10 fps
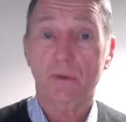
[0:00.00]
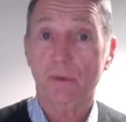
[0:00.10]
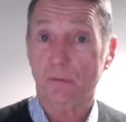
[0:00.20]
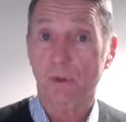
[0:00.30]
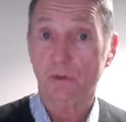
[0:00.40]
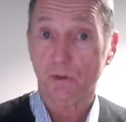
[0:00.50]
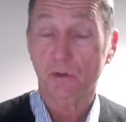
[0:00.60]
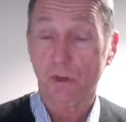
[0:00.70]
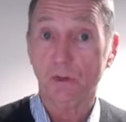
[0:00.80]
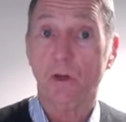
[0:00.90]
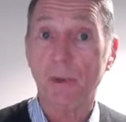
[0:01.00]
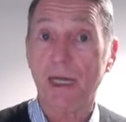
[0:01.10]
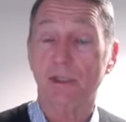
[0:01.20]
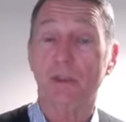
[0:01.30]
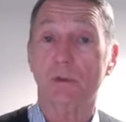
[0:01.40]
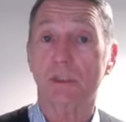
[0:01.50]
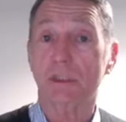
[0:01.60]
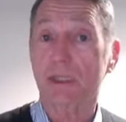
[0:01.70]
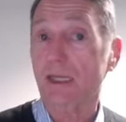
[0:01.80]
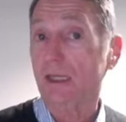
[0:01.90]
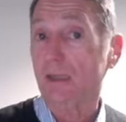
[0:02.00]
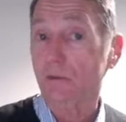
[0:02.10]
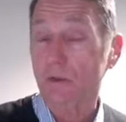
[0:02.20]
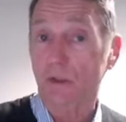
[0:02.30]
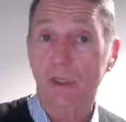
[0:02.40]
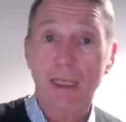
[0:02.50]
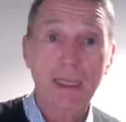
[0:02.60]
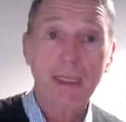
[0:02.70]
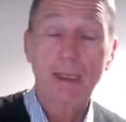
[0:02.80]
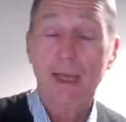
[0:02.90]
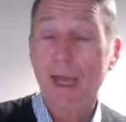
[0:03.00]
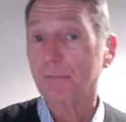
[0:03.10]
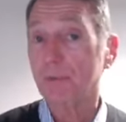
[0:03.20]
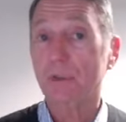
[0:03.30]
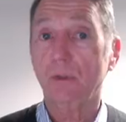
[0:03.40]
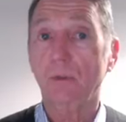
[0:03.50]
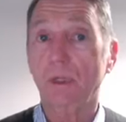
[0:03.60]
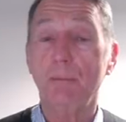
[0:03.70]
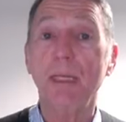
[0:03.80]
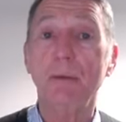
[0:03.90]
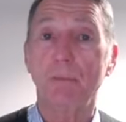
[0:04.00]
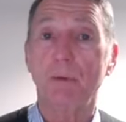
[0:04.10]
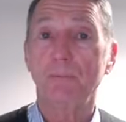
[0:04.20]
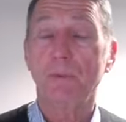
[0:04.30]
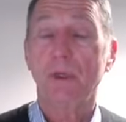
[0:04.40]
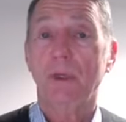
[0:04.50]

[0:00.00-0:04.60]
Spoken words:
the top high doses, 10,000 absolutely minimum,